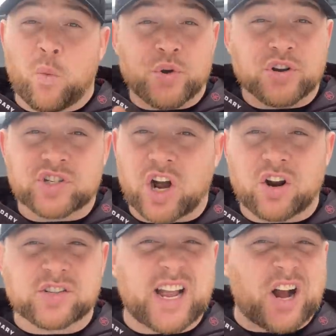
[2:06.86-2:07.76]
When your
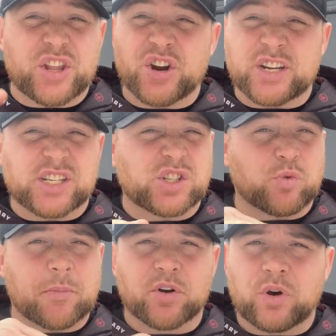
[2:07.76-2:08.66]
sucker's down there and he's
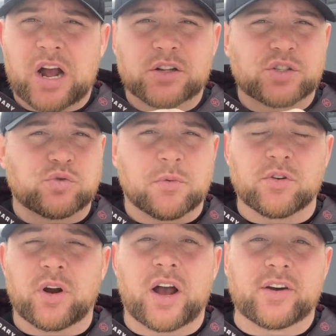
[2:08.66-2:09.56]
swimming around, swimming
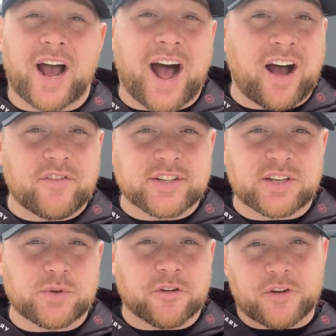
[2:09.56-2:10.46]
around, obviously
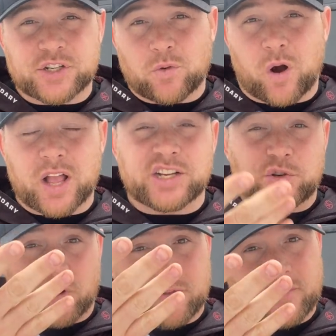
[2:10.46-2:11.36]
when you're fishing walleyes, you
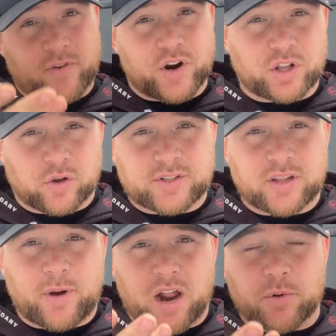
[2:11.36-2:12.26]
wanna be very close to the
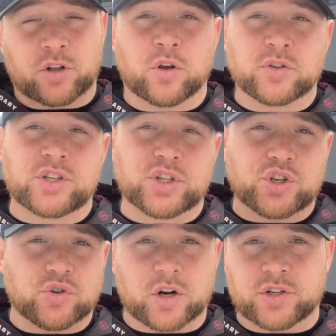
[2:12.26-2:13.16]
bottom or close to the
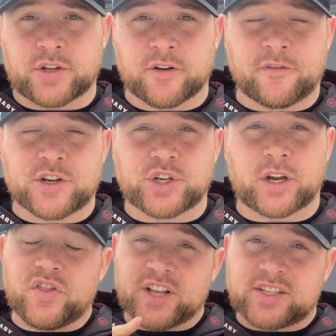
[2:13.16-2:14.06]
structure that you're fishing.
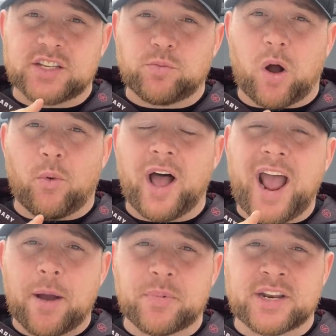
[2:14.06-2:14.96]
This is what will
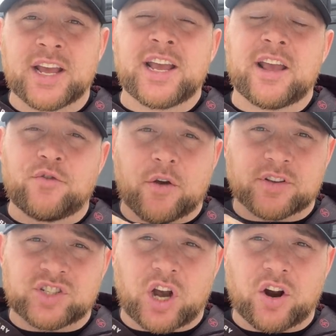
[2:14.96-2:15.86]
happen if you have a
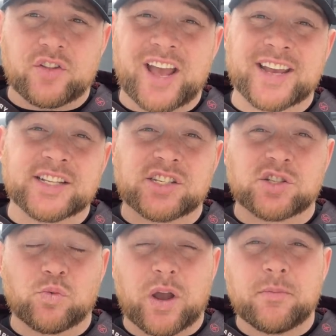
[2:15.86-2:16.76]
sucker that can
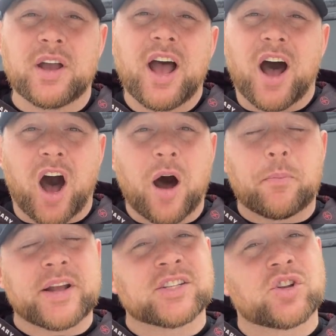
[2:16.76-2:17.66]
swim up
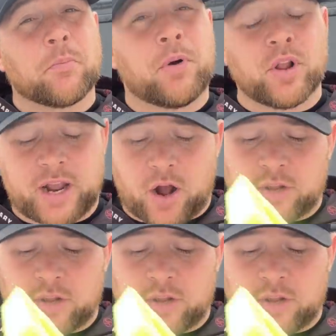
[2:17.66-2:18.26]
and start pulling out